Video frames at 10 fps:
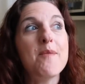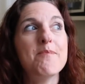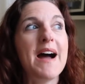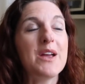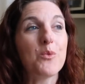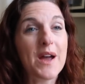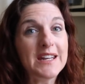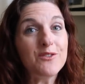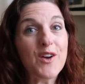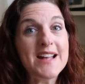My
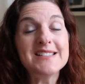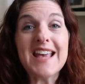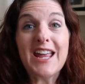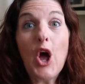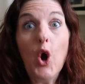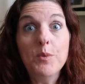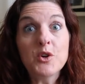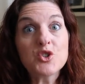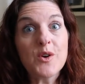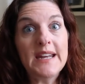running friends, I hope
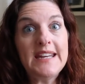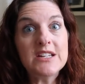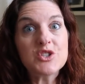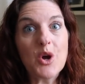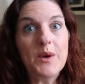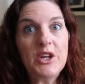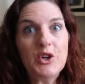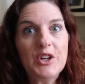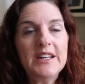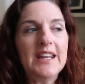your training is going
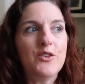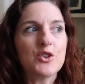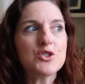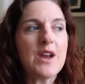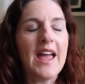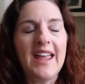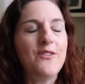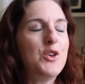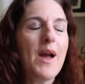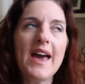good.
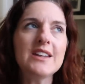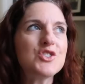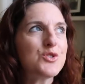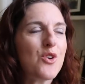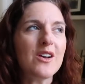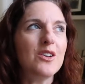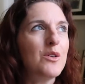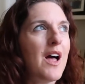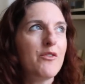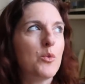If you had a
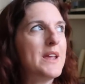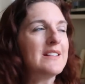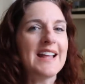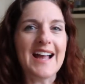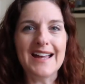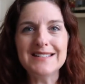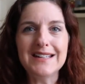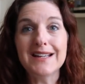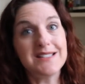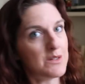struggle of a week like I
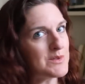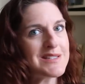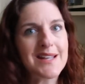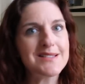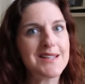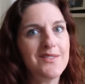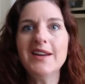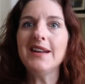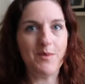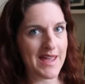did, because it was
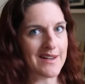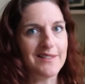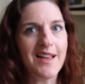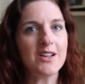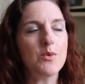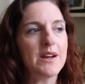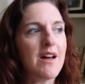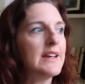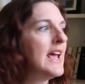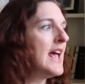Thanksgiving and we had a lot going
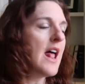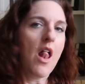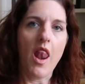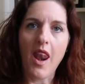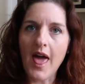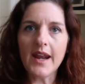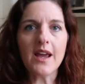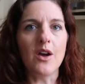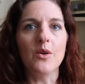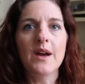on, let
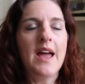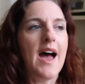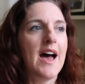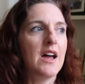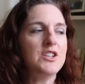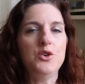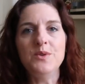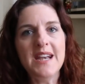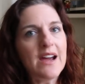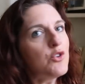it go. You
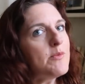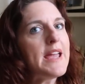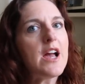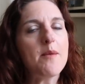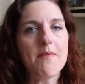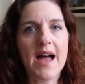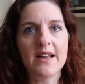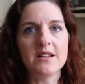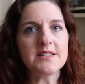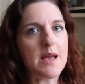never make up
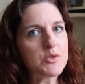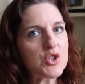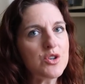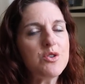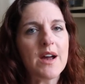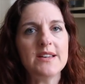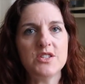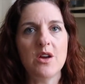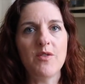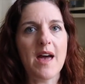miles. I'm sure you
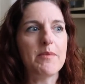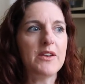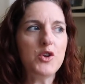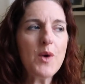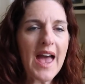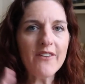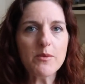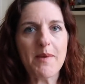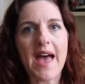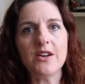guys know that. But if you have
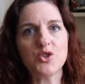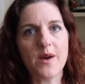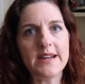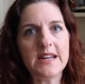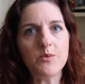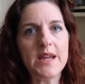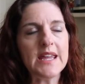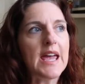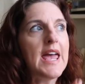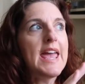a bad training
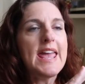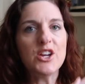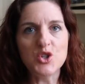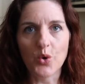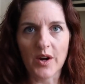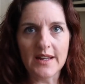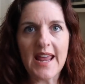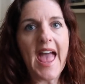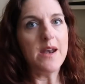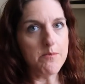week, ignore it
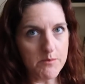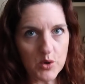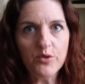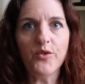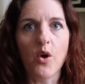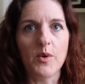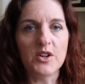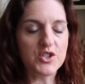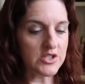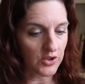and move
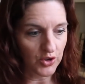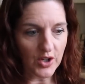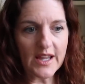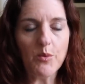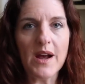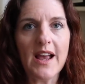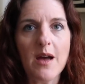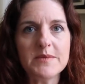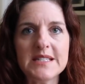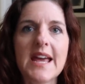forward. Just look at what
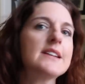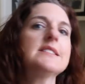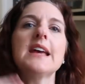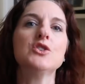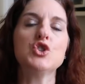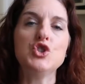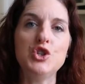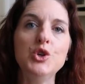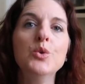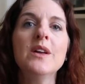comes next and just
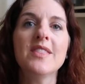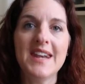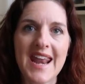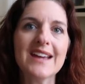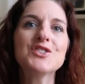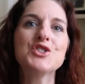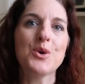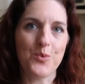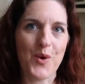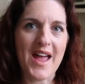do the next
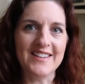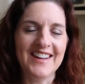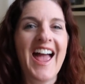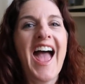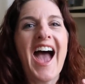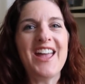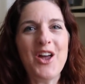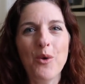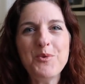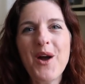run. I
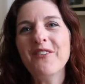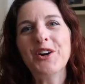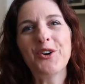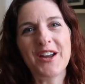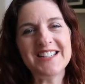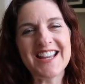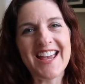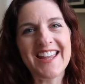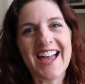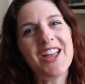hope you have a great
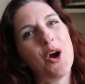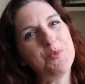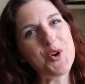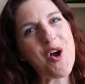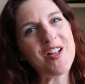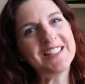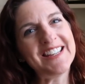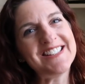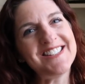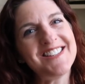day. I hope your
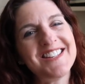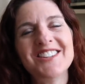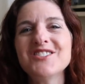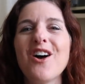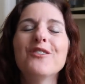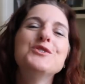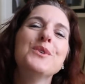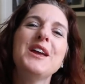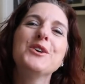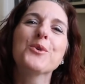holiday season is off to
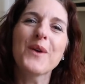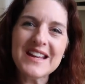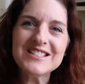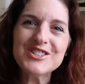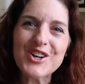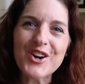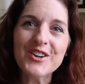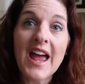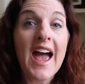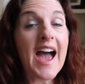a great
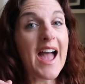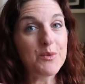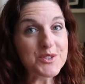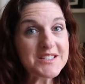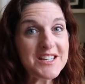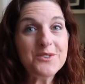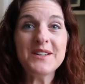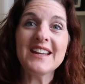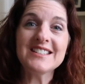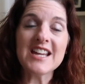start. I will see you
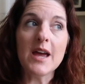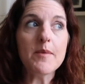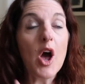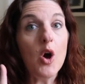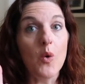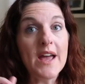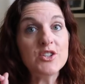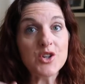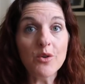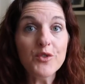next time. Oh,
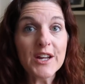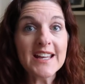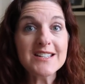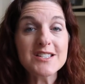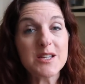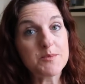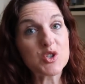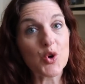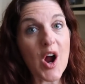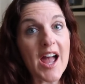and don't forget to
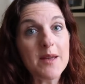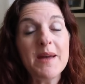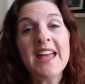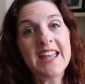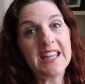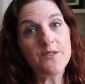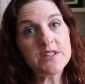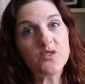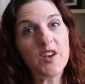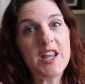subscribe, give
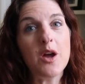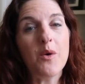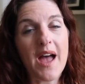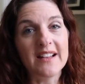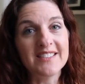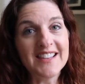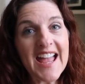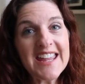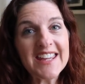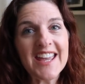this video a
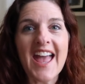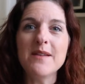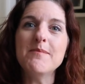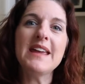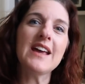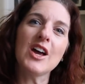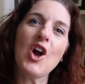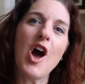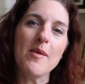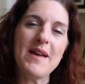like, and make a
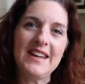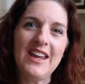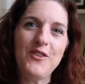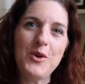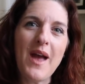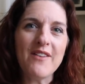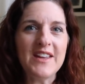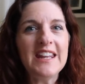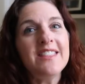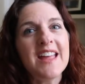comment if you have
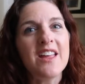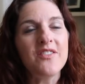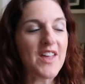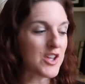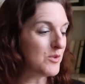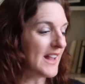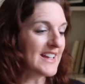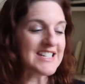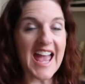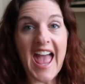anything that you'd
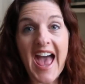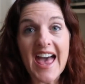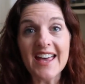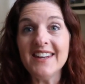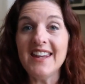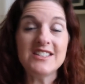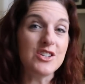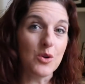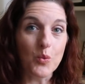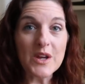like to add
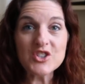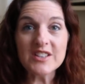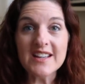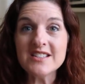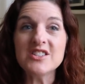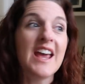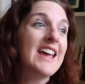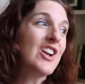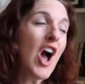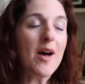to the wish list,
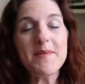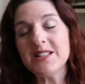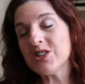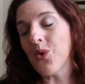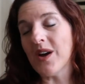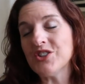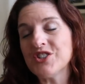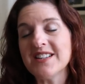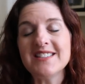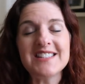comments,
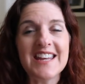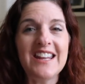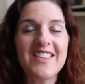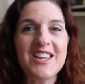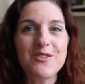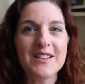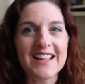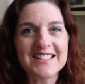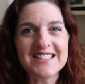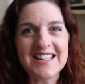questions, anything you'd
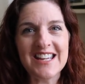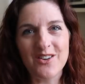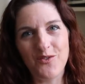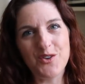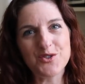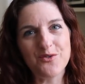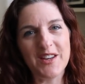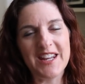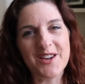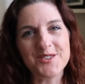like to see in future
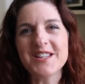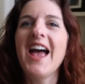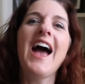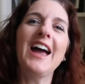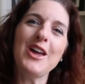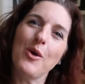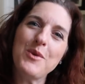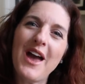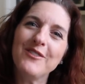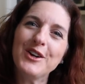videos. I
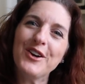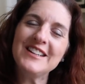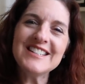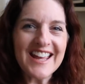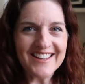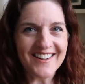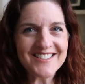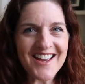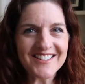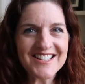hope you have a great day, and
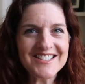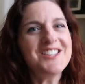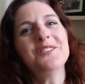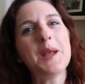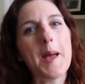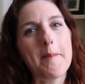I'll talk to you soon.